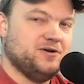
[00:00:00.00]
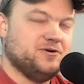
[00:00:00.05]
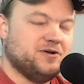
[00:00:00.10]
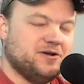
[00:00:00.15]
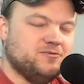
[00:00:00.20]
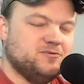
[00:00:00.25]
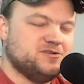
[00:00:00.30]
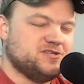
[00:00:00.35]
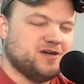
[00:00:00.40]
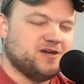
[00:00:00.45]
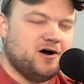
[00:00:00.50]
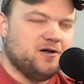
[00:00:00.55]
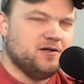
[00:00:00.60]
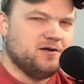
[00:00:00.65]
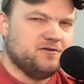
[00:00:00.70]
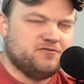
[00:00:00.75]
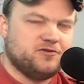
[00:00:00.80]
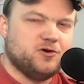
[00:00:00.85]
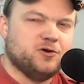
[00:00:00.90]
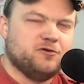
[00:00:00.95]
It was all
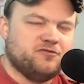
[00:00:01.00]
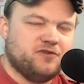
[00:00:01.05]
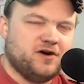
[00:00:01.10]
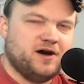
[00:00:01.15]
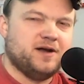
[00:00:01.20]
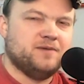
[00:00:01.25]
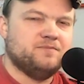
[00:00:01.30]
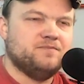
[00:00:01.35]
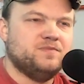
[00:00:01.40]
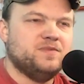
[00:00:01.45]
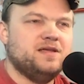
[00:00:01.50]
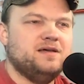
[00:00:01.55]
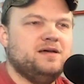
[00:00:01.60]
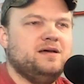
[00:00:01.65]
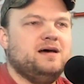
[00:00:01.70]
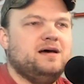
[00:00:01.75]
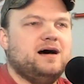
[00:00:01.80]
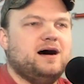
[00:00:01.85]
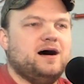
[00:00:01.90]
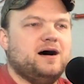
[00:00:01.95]
in good fun,
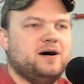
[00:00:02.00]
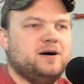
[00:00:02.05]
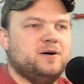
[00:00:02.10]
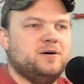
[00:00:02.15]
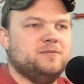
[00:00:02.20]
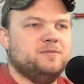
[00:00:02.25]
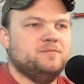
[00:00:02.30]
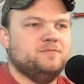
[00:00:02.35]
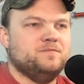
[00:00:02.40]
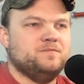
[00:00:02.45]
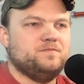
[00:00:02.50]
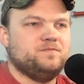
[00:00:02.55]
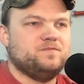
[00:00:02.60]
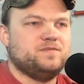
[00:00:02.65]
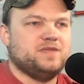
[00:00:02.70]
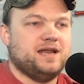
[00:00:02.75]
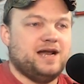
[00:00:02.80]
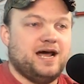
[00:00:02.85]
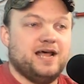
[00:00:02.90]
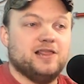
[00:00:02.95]

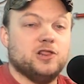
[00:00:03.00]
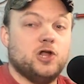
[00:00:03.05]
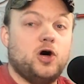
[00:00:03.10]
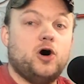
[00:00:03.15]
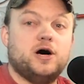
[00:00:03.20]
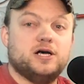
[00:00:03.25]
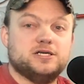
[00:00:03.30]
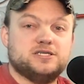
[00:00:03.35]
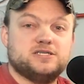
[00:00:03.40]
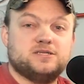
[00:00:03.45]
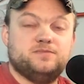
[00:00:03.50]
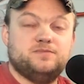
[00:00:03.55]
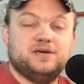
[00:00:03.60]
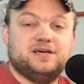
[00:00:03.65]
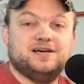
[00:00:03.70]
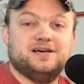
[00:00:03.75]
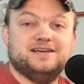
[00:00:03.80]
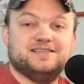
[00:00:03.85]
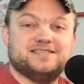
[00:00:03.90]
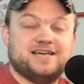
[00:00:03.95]
and I lost
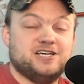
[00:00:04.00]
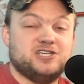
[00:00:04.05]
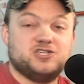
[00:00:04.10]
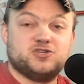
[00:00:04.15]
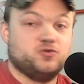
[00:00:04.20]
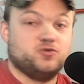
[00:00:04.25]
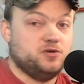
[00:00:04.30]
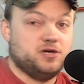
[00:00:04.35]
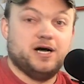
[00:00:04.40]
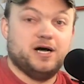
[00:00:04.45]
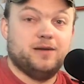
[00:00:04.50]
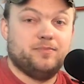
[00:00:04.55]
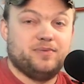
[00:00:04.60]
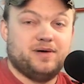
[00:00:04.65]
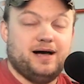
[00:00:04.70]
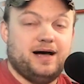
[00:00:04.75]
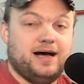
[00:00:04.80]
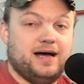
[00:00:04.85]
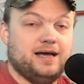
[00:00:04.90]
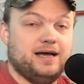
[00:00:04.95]
because I screwed up.
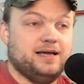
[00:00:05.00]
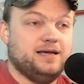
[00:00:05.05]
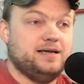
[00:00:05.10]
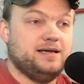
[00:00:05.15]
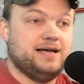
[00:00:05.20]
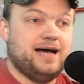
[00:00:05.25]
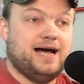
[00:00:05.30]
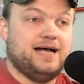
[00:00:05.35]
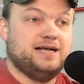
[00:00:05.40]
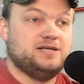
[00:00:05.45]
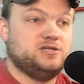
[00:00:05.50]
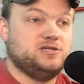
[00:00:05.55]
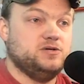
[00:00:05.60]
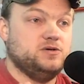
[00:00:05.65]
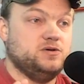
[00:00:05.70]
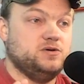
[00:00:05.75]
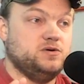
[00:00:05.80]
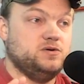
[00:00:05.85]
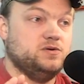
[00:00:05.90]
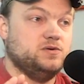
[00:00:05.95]
I got
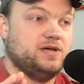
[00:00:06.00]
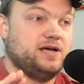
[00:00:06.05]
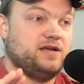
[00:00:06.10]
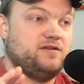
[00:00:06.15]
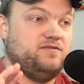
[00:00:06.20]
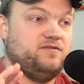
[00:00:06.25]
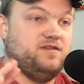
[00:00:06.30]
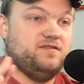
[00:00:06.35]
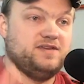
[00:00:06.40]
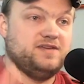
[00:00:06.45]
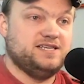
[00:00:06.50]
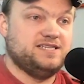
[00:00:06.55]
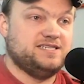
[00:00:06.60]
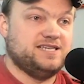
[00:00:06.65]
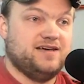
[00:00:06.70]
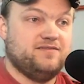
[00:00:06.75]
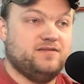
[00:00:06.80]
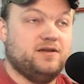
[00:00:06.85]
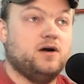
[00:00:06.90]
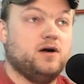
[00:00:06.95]
to like
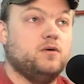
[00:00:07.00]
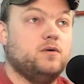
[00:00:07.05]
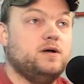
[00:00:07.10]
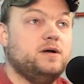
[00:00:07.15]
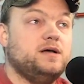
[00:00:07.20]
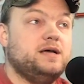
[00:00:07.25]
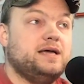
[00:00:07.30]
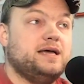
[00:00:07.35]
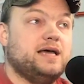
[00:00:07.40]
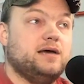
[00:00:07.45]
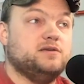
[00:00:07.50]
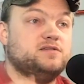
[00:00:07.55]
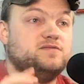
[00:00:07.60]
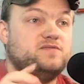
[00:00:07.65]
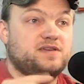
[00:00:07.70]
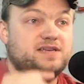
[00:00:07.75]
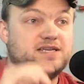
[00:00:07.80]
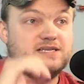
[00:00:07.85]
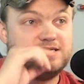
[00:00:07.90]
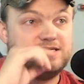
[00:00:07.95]
57. No, it was
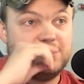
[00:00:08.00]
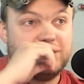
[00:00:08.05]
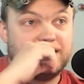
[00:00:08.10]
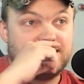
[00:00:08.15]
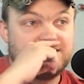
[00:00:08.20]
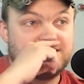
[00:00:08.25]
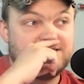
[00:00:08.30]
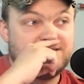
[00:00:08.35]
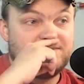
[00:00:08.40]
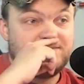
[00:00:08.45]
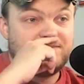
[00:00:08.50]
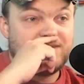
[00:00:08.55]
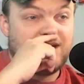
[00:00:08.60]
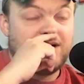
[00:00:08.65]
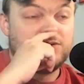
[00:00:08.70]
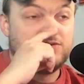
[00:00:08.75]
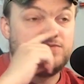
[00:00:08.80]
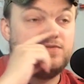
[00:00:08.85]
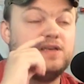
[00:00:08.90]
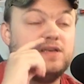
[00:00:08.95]
56. I
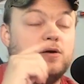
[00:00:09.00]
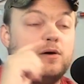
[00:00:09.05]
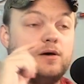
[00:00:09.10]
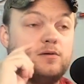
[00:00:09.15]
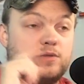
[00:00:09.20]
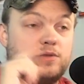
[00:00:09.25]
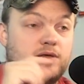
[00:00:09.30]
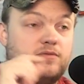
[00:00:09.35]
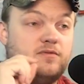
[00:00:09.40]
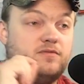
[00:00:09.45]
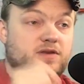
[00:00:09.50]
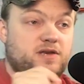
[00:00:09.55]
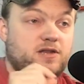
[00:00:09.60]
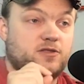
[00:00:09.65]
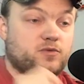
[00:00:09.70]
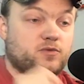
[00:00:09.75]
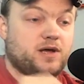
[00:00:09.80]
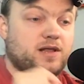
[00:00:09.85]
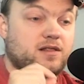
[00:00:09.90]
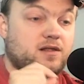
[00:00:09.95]
was level
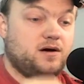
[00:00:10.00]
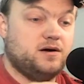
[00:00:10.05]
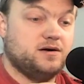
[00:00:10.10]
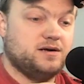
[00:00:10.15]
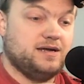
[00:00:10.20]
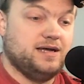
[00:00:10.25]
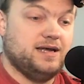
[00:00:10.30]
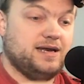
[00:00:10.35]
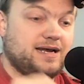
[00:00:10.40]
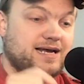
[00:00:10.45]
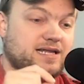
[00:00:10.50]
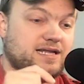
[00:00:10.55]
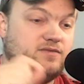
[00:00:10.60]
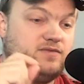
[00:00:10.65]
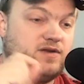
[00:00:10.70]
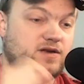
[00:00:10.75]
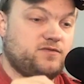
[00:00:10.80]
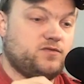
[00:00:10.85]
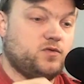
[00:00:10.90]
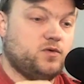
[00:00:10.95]
53. I logged in. I got to
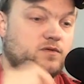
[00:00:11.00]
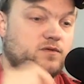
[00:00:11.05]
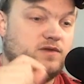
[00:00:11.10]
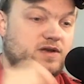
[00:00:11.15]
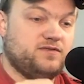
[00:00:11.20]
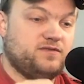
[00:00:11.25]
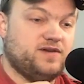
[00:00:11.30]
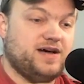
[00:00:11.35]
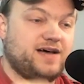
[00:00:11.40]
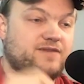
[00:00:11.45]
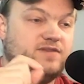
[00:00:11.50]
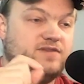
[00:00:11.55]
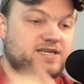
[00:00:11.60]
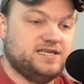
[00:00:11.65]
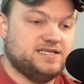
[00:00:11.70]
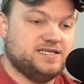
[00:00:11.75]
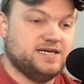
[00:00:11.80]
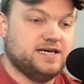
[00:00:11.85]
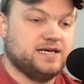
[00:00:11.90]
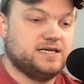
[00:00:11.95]
54, 55,
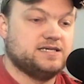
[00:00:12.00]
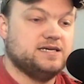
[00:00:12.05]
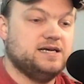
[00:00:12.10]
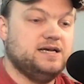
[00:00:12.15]
56,